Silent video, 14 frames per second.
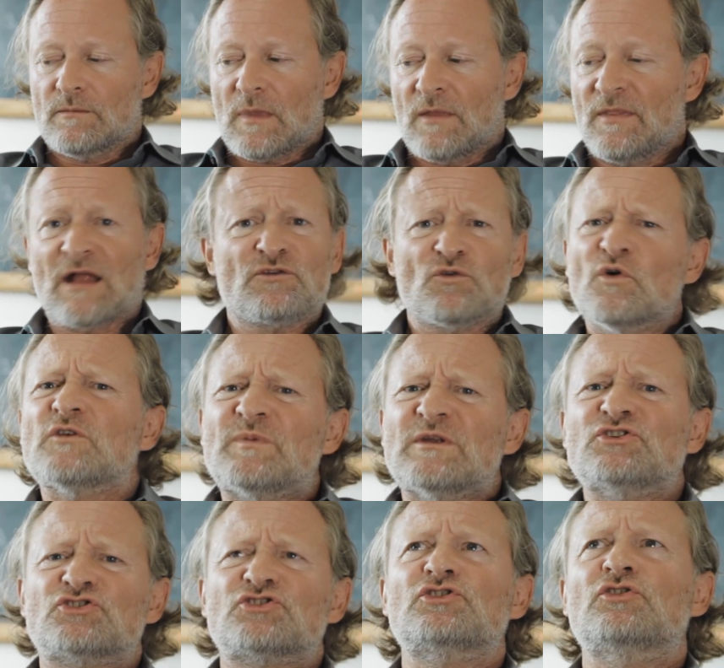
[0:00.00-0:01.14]
And that's always
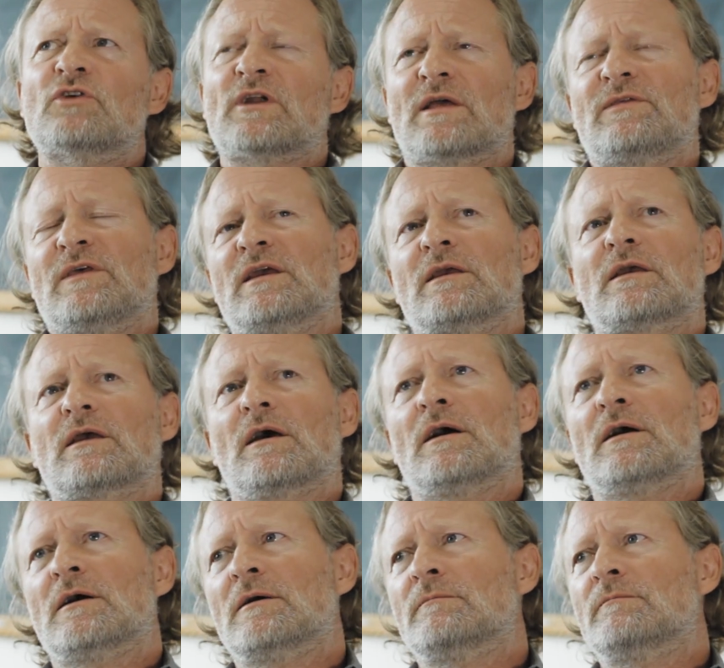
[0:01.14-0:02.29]
been true. And I think
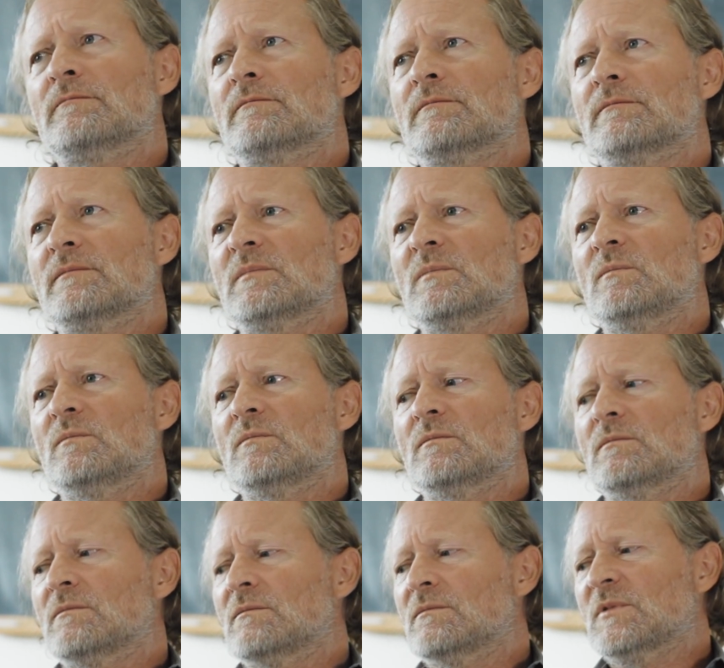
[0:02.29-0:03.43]
um,
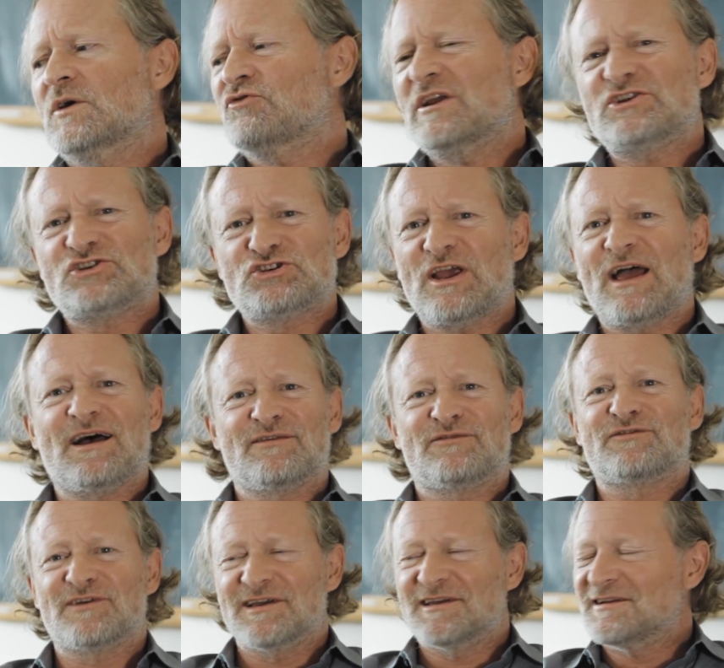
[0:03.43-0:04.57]
a great
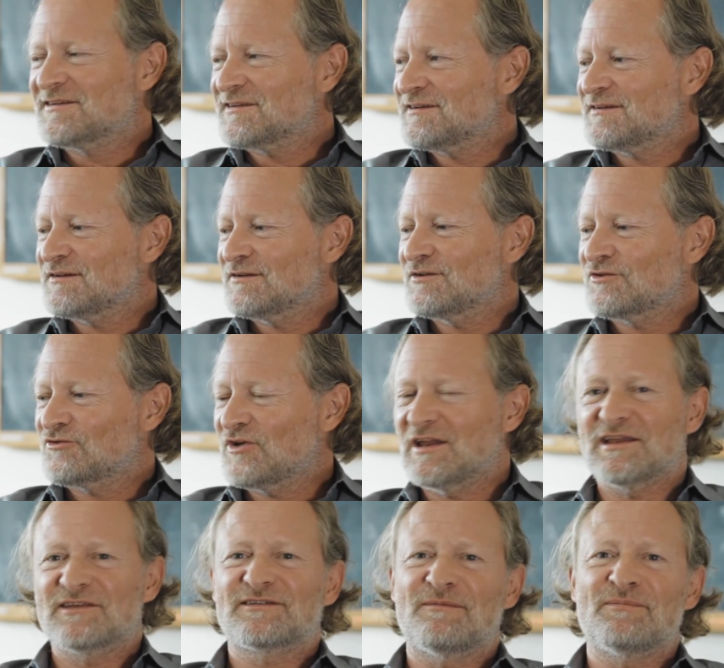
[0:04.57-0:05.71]
chef, right,
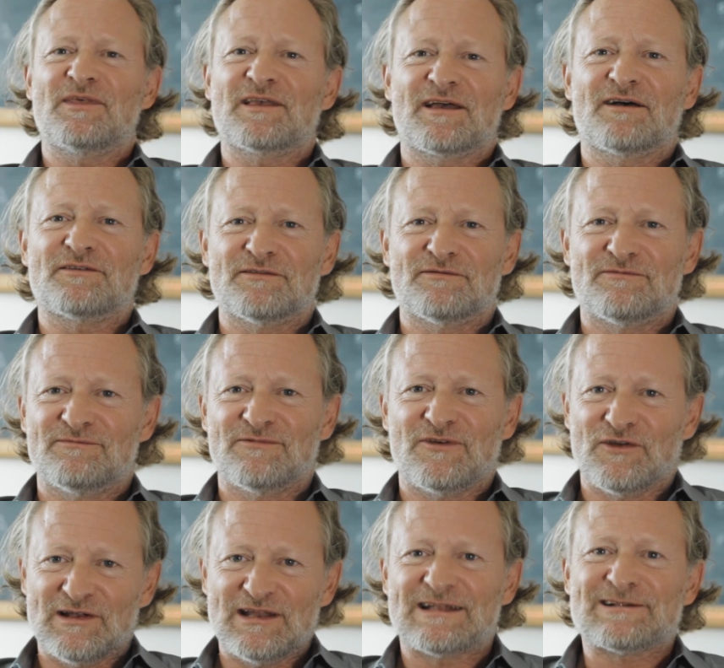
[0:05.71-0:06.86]
creating something out of
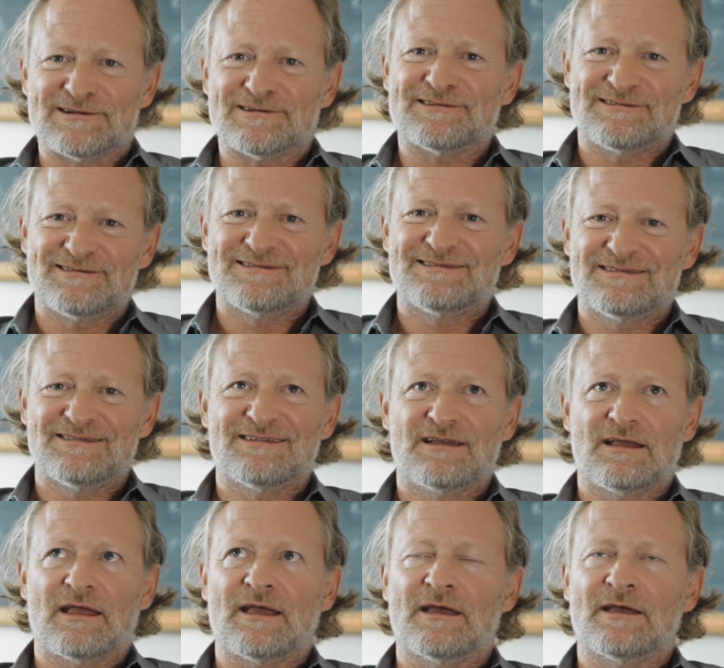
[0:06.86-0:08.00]
very little,
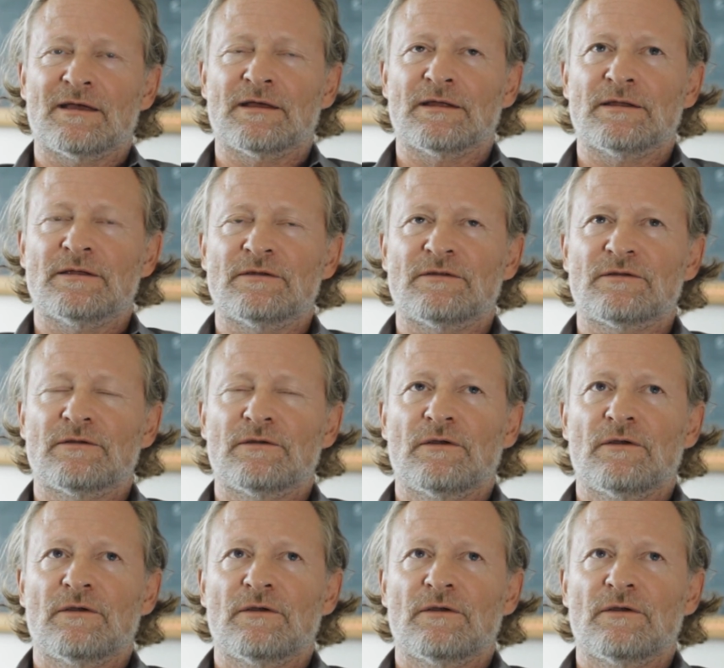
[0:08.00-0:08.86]
and